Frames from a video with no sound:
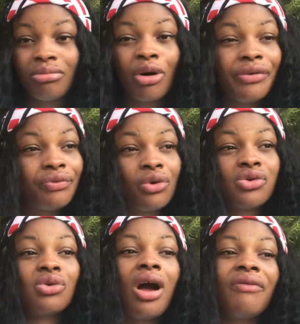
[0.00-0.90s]
But if you
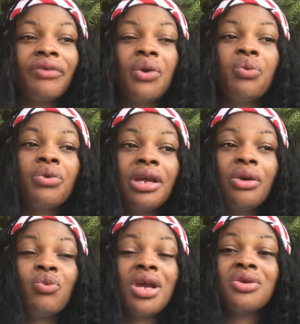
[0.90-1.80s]
also have a
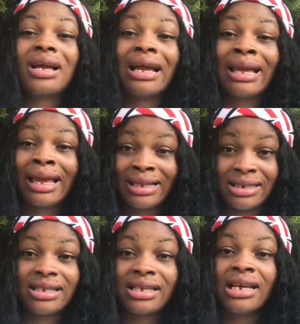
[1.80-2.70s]
way you can get
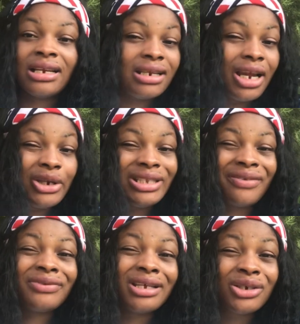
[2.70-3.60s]
it that you
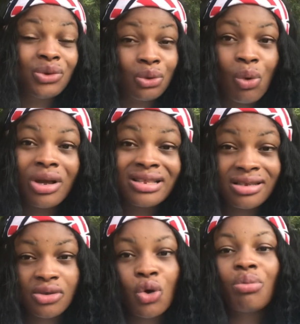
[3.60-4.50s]
definitely know it
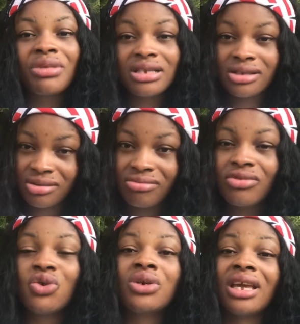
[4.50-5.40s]
is not mixed,
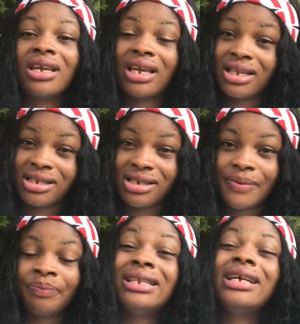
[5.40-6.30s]
you can get it.
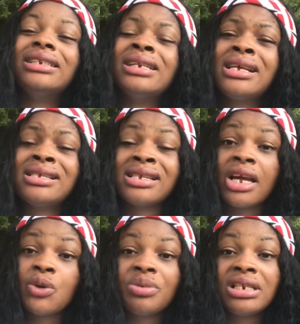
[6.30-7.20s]
Then the next thing
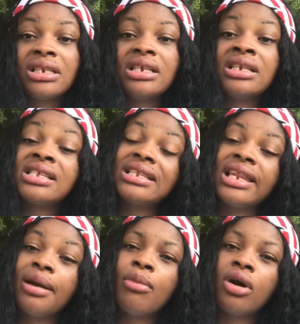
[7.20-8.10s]
that you'll be needing is
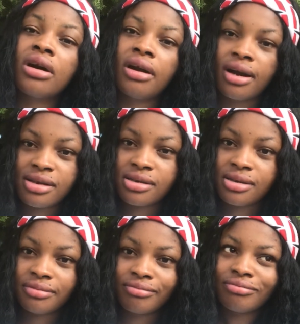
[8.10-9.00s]

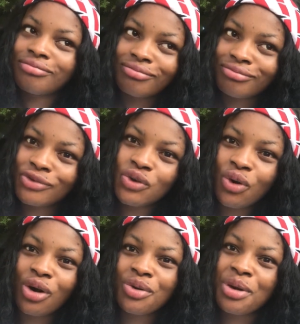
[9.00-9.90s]
lemongrass. You
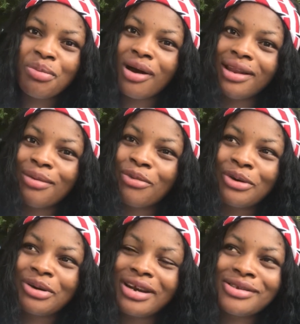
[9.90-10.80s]
all know about
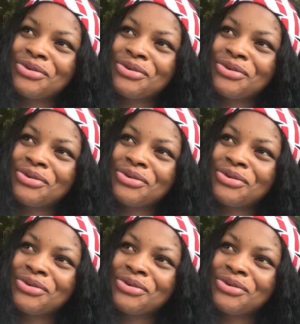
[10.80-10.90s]
lemongrass.